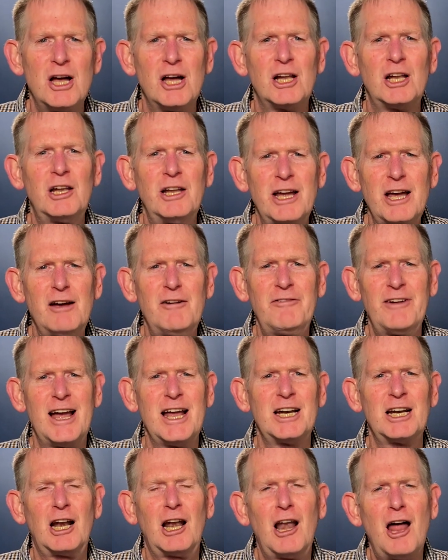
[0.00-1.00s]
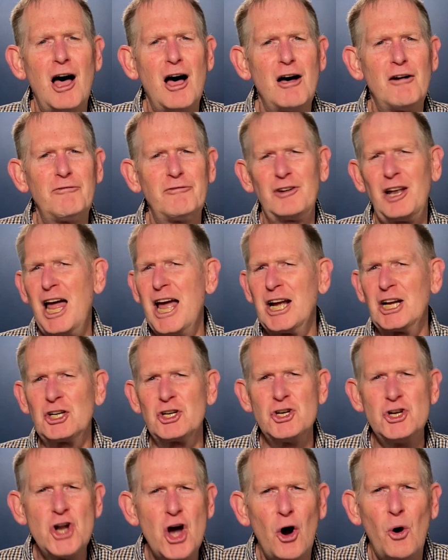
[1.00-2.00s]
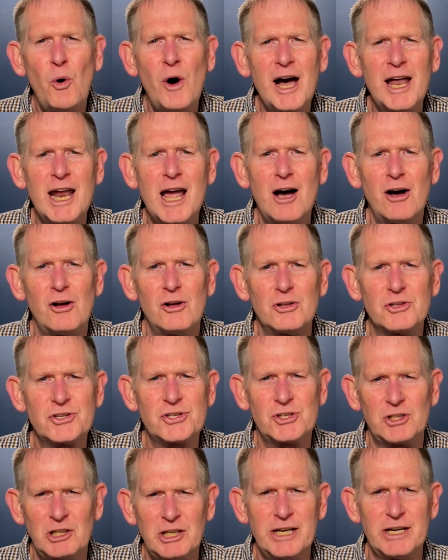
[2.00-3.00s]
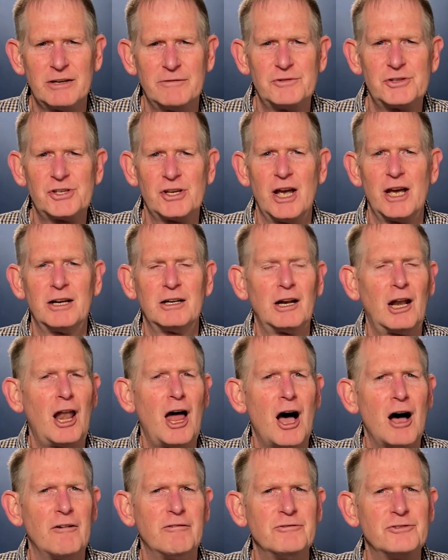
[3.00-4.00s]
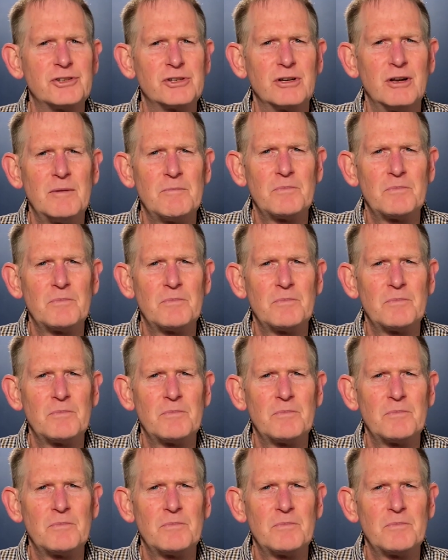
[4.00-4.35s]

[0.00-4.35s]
Live and love like no one else lives and loves.